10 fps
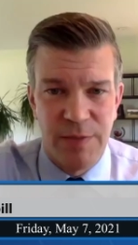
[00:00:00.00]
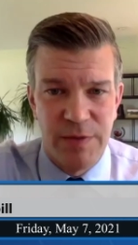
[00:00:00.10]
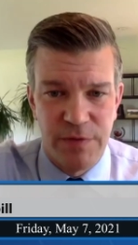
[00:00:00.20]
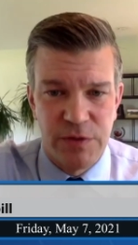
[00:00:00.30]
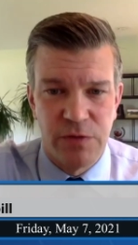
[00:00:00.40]
the
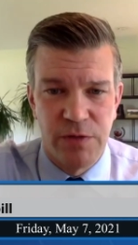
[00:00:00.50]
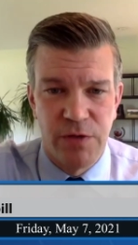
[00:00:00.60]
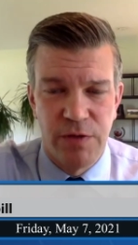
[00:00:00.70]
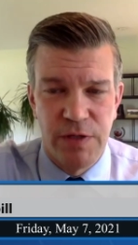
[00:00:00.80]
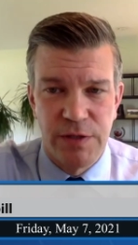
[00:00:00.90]
fiscal
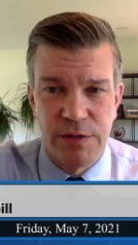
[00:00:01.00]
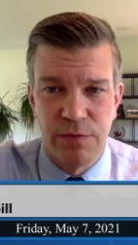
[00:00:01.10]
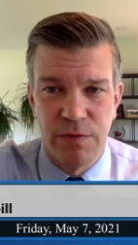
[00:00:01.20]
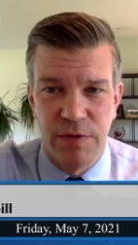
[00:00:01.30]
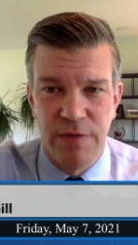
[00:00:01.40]
note is
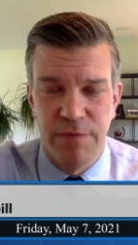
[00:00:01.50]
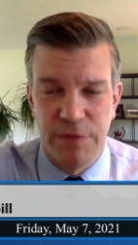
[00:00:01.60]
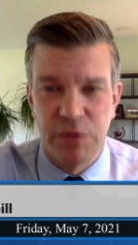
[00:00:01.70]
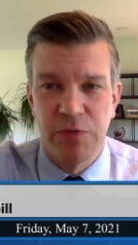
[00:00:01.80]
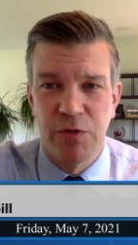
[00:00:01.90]
the
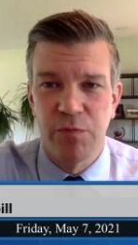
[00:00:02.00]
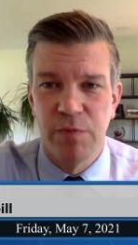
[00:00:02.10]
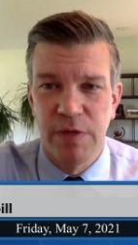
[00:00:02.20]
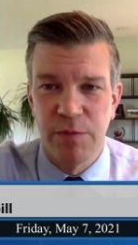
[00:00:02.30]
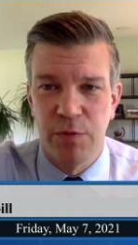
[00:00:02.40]
fiscal note
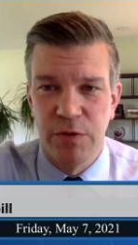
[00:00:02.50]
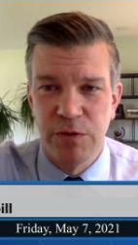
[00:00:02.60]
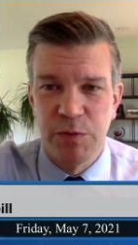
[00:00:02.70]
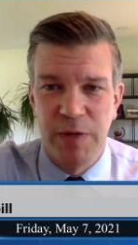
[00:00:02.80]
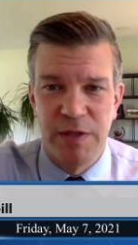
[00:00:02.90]

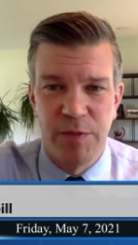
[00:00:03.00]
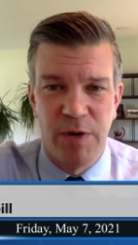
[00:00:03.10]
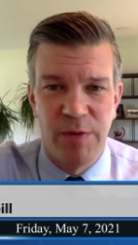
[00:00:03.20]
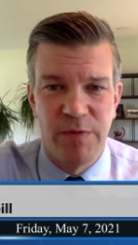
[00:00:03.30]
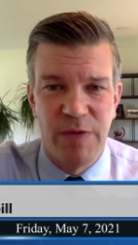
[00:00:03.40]
produced by the
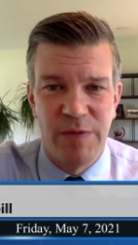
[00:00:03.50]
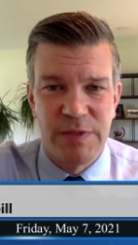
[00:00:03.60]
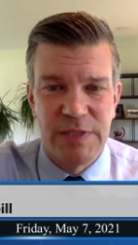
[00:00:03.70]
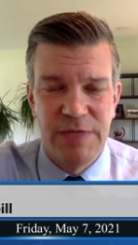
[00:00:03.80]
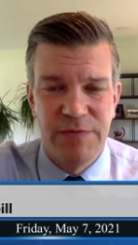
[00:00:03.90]
Department of Public
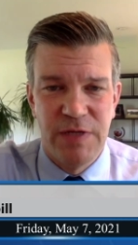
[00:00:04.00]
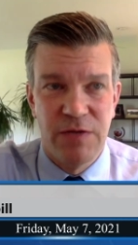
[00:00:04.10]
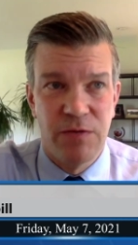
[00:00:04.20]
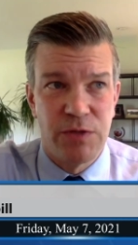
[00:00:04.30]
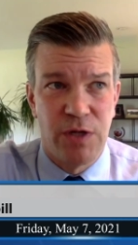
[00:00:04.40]
Safety, and
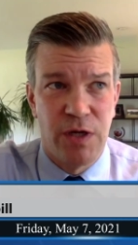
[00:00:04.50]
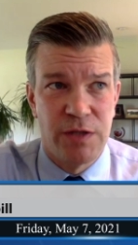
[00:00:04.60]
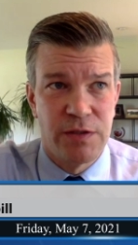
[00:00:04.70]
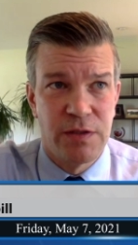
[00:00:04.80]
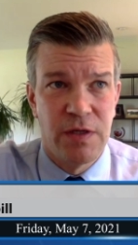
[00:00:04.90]
those
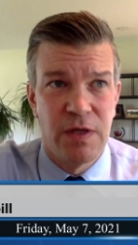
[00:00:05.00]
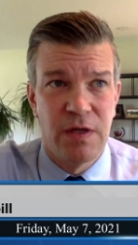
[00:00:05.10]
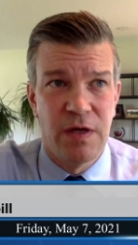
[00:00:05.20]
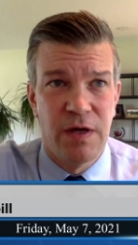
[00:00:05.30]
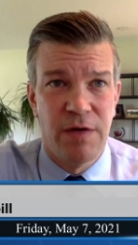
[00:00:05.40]
costs
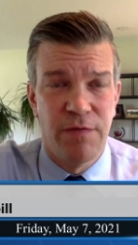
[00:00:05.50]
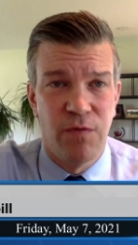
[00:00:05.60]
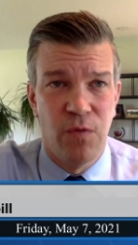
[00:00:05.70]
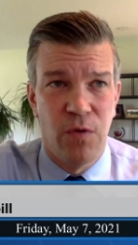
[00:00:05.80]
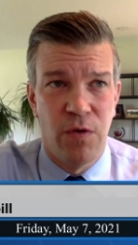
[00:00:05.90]

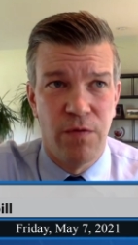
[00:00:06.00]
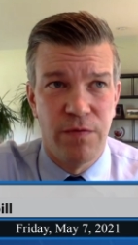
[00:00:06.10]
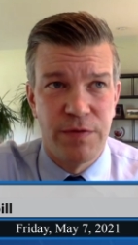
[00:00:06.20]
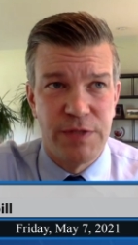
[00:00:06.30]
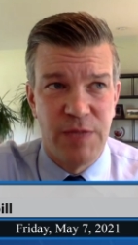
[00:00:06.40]
for
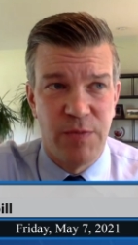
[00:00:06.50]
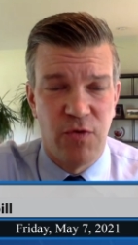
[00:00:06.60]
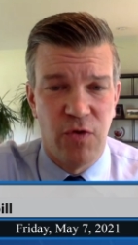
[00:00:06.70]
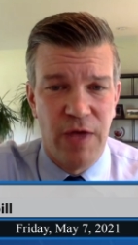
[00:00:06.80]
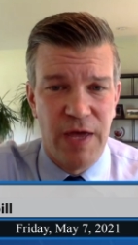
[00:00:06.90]
the State
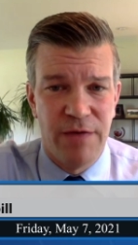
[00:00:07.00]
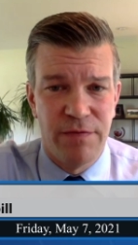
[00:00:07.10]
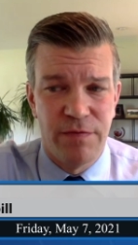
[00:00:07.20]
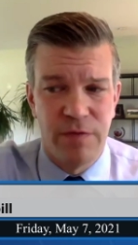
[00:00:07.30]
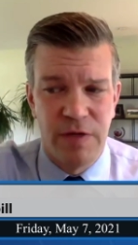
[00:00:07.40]
Patrol
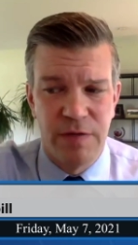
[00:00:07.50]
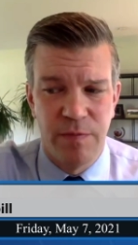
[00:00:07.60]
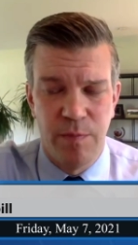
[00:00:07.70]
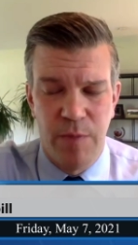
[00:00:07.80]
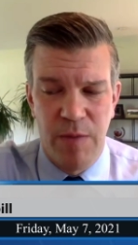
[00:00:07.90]
have
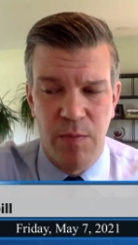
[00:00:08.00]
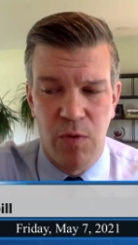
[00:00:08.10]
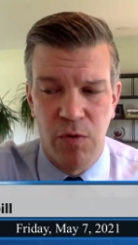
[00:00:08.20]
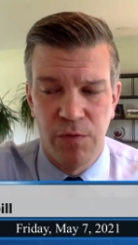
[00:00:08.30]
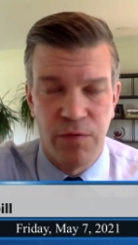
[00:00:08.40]
been
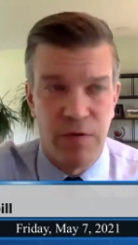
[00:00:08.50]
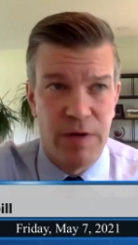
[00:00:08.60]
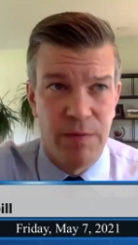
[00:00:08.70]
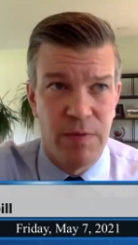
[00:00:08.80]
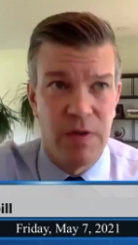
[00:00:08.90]
pulled
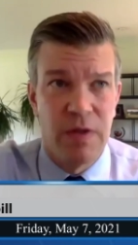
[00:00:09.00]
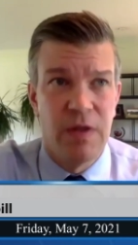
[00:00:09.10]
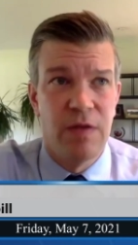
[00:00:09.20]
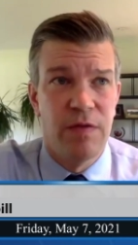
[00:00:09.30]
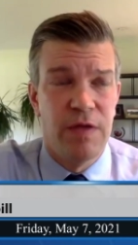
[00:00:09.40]
from
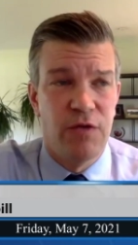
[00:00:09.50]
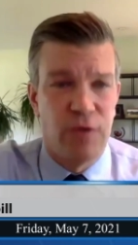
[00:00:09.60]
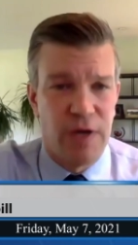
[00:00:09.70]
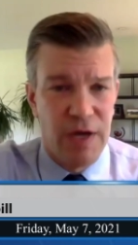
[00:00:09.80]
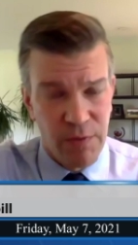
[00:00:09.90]
the
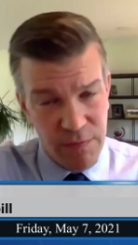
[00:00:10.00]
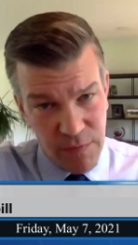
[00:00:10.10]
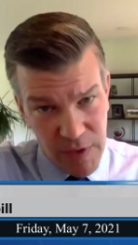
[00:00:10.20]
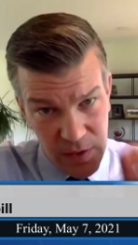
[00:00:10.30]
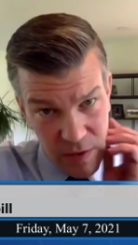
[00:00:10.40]
trunk highway
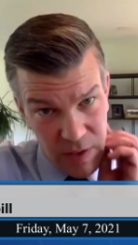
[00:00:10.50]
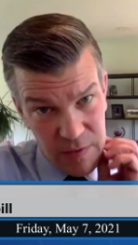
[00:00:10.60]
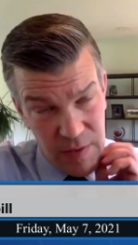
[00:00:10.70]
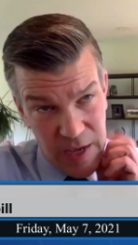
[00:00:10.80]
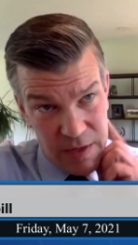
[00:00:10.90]
fund
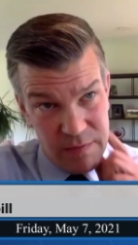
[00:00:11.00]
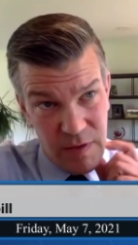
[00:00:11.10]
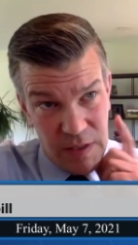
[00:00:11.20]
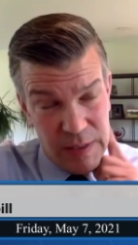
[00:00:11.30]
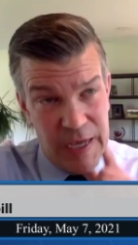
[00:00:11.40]
in that
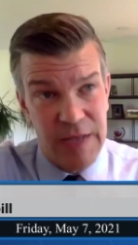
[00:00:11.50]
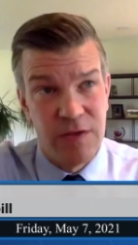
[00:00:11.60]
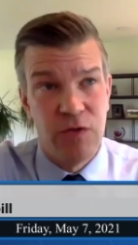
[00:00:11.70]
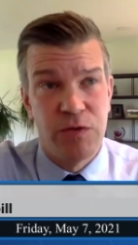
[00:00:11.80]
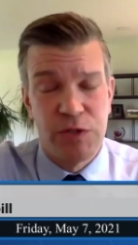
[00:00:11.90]
line
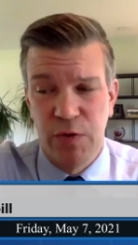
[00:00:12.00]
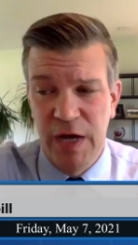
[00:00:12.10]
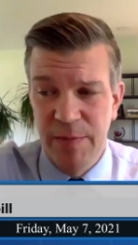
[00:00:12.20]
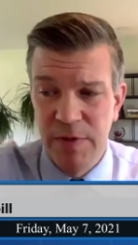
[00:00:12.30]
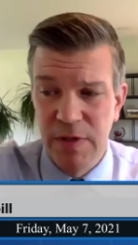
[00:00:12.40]
that you described.